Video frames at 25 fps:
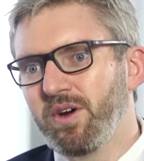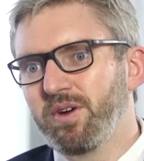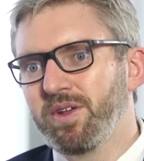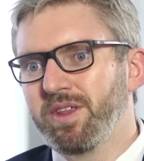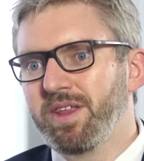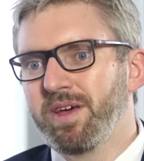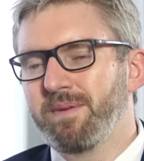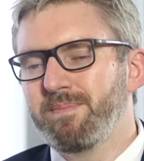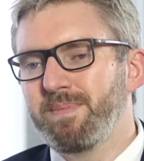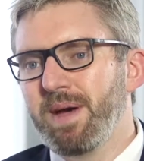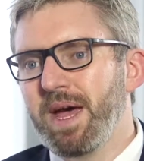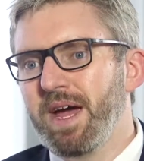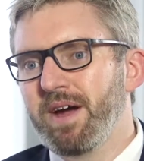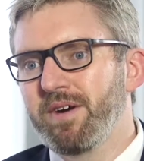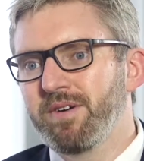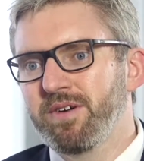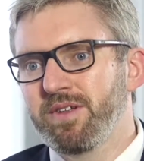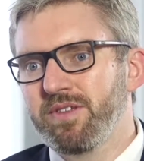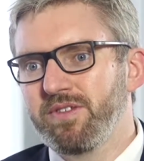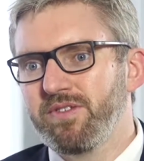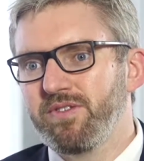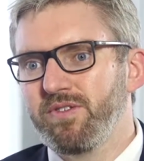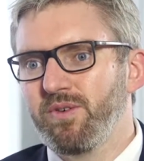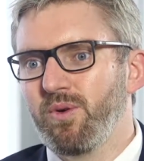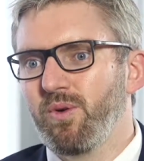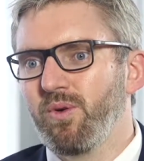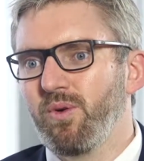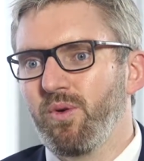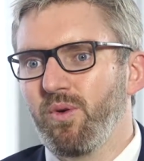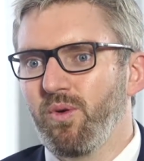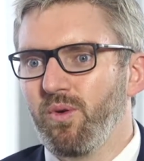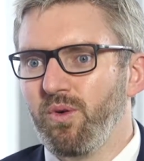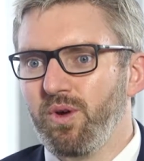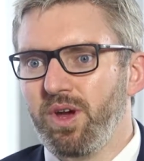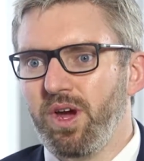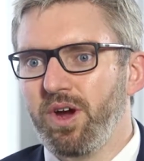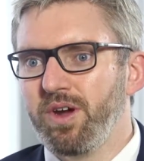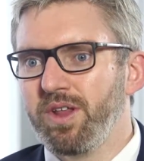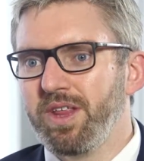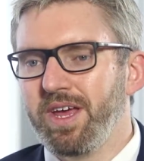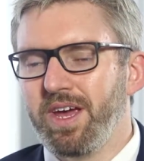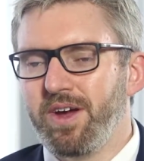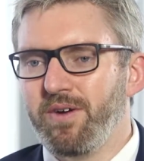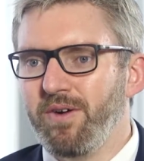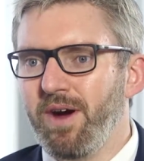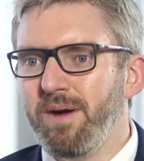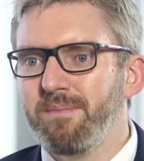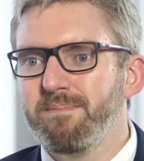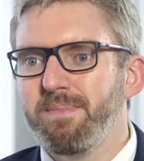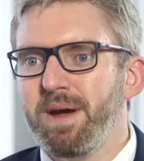to their parents or go to their
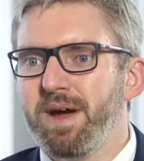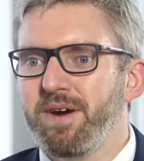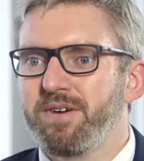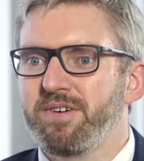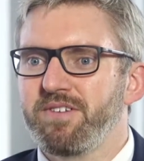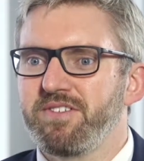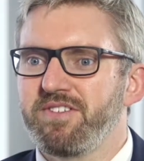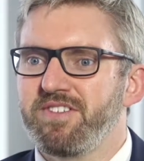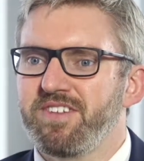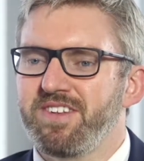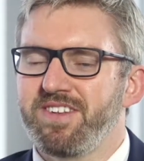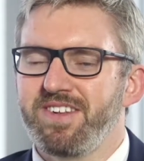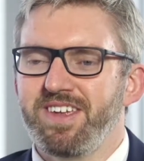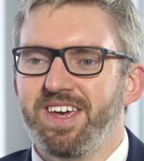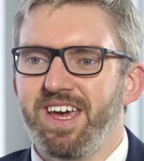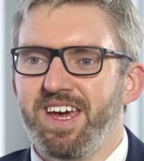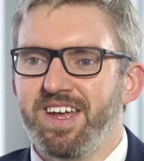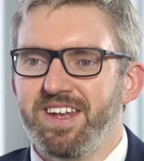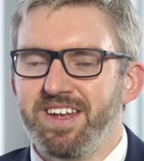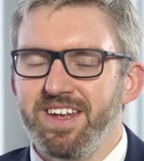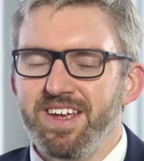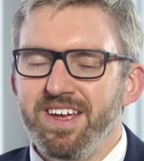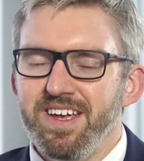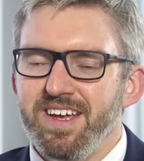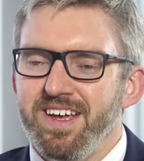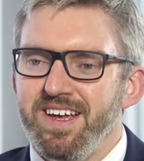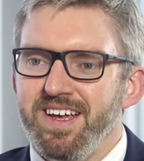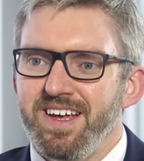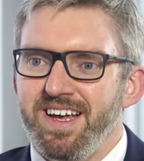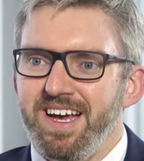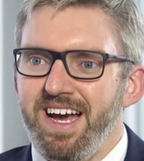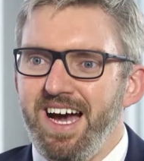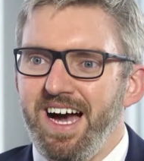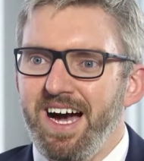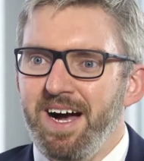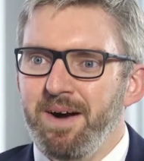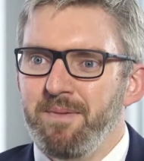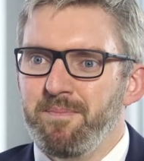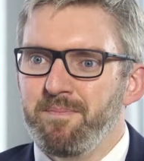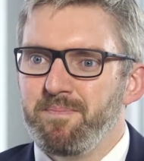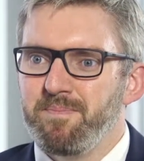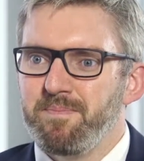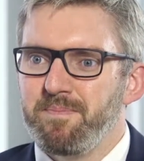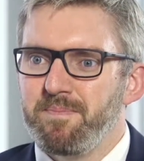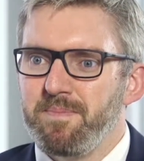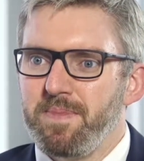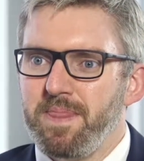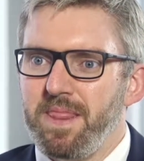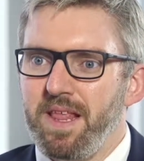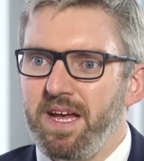grandparents and get
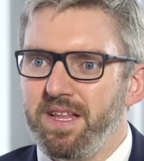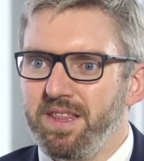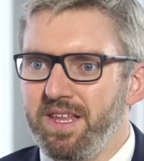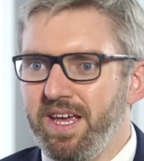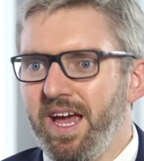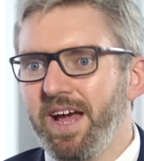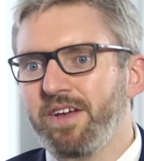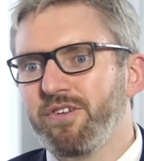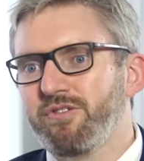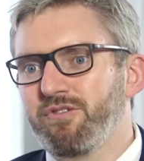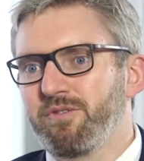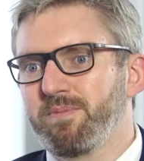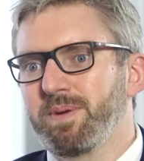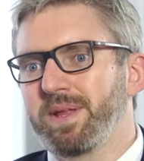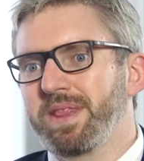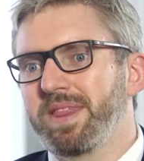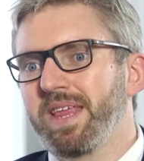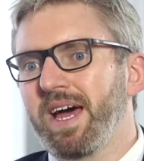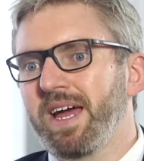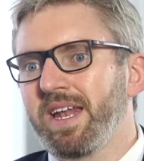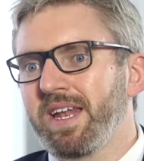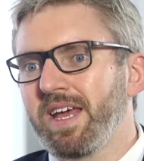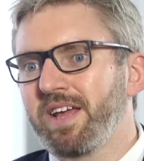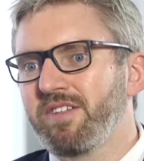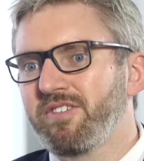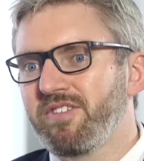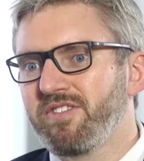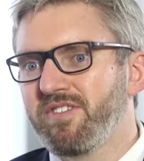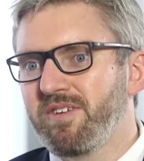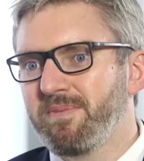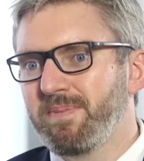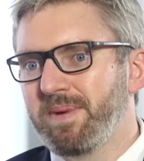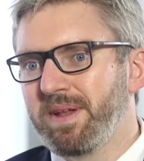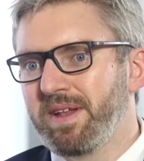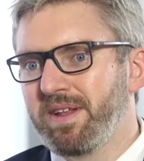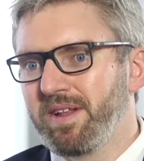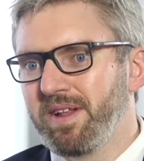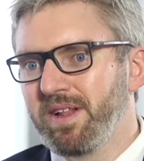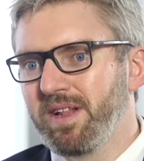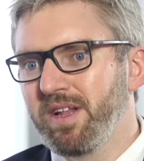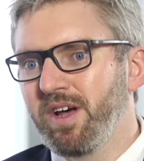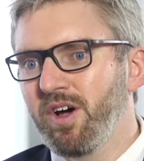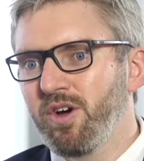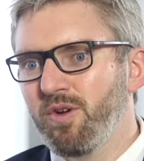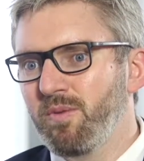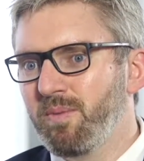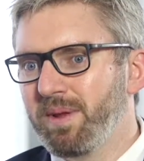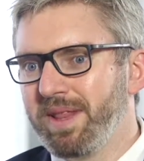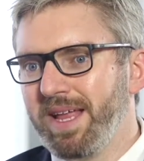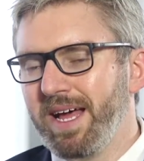the extra bit they need to tip into the
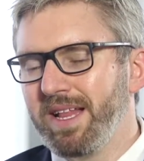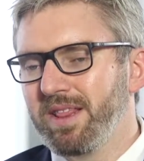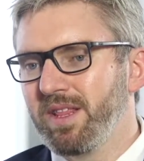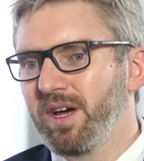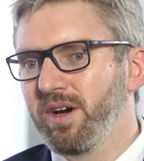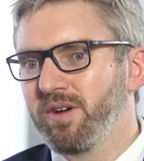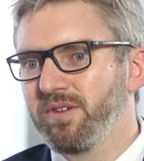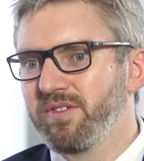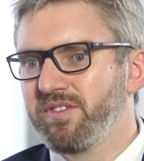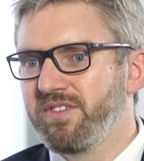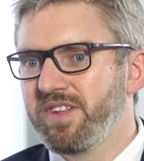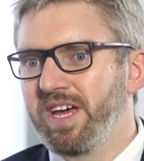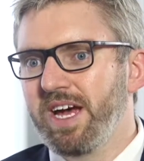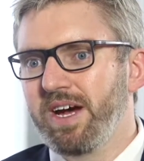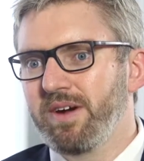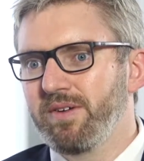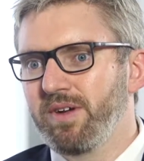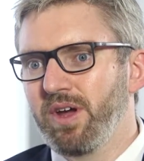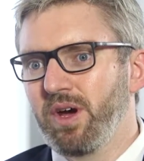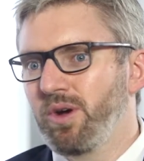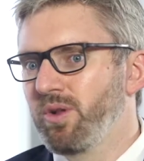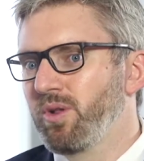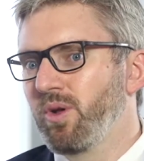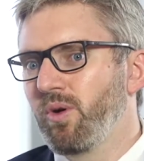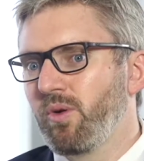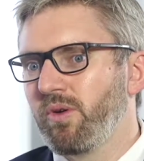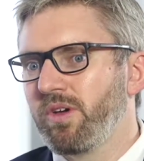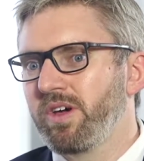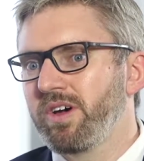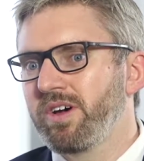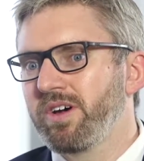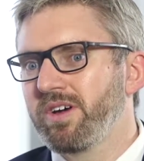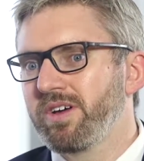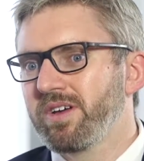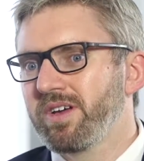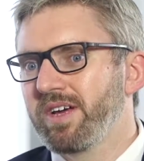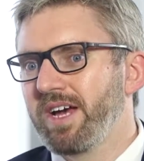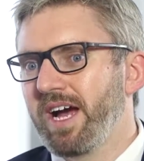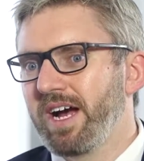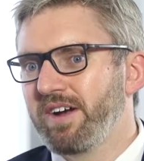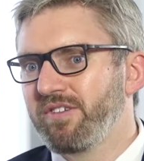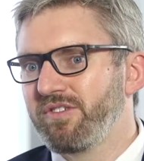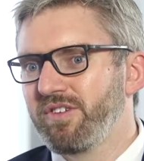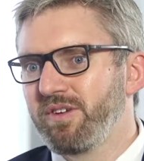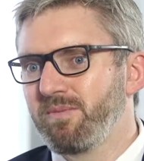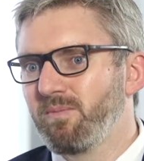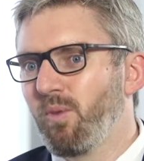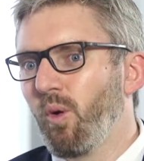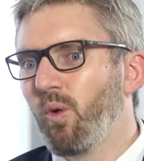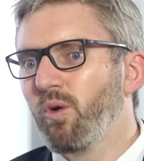loan, but that loan's now no longer
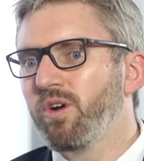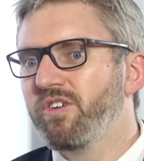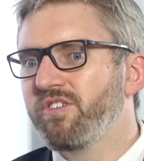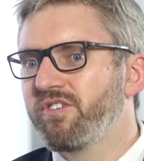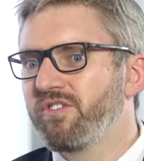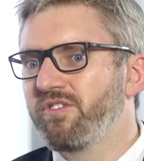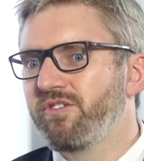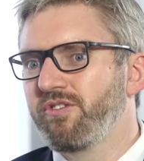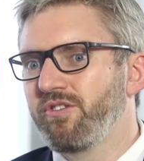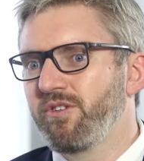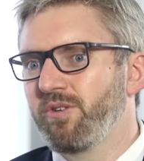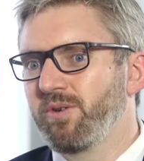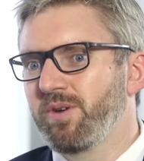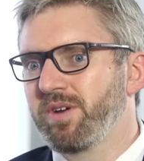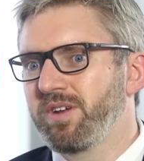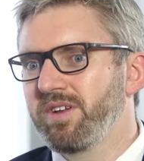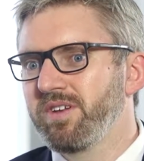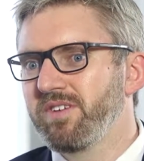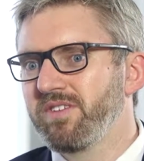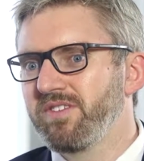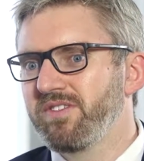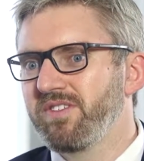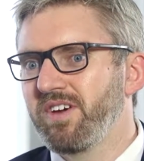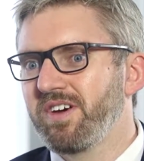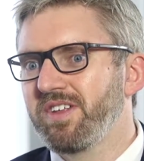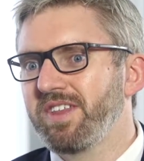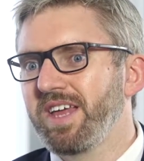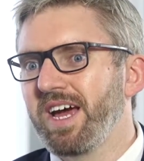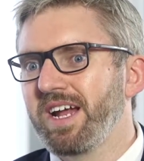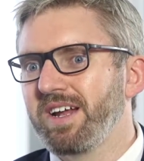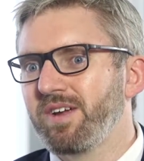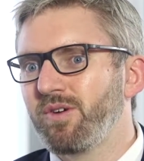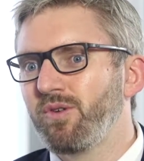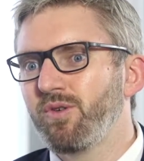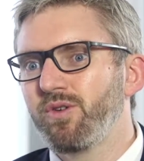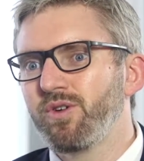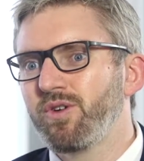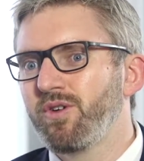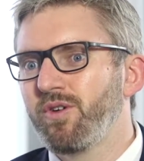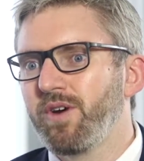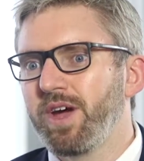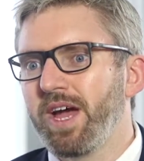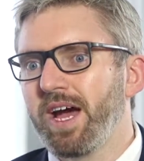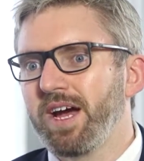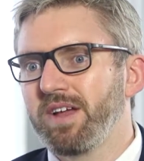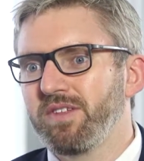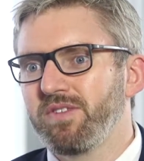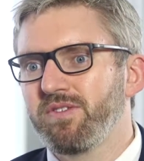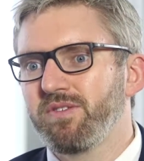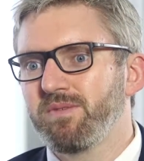actually mortgage insured. So that could
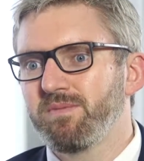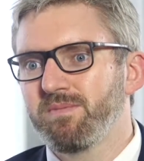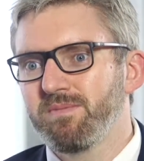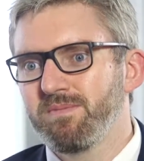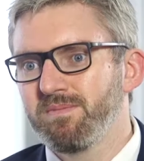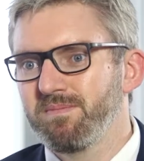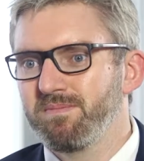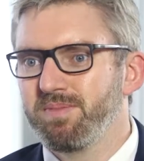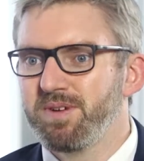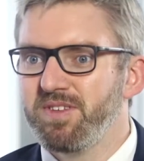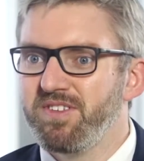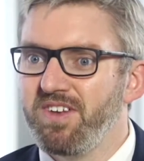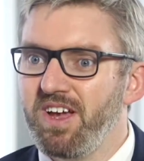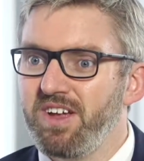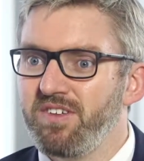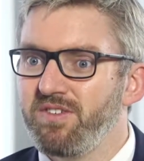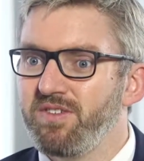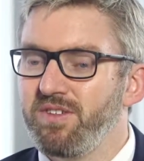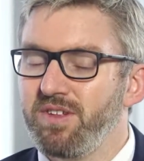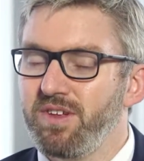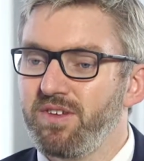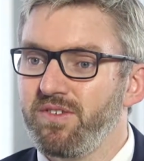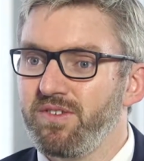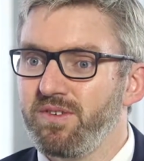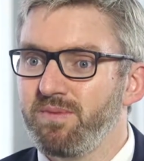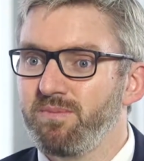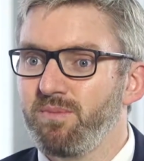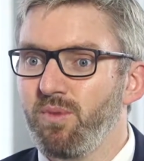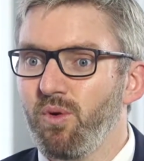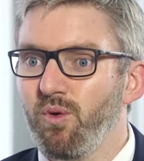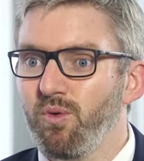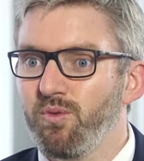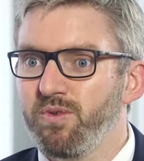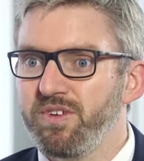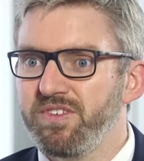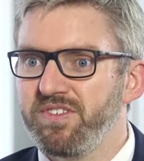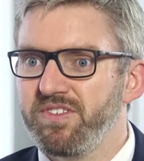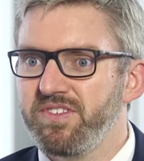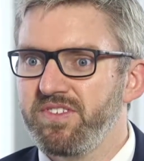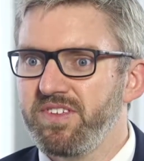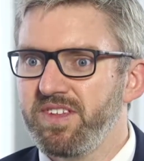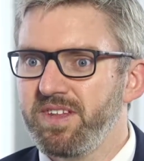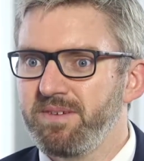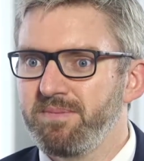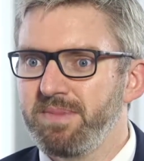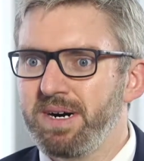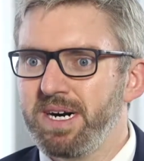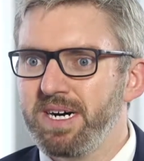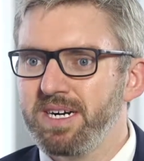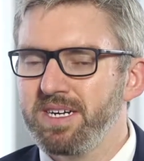create potentially some more risks in
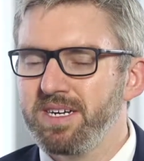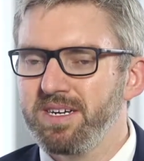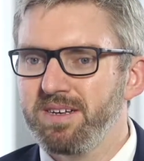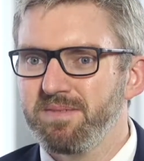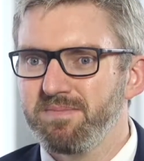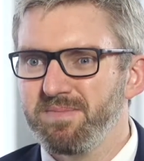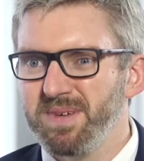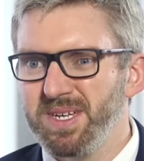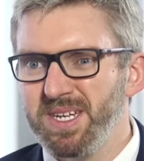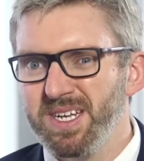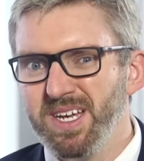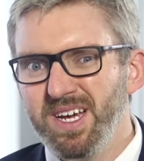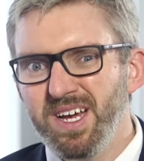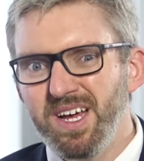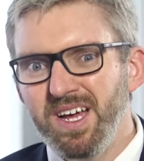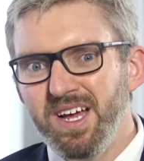the market. But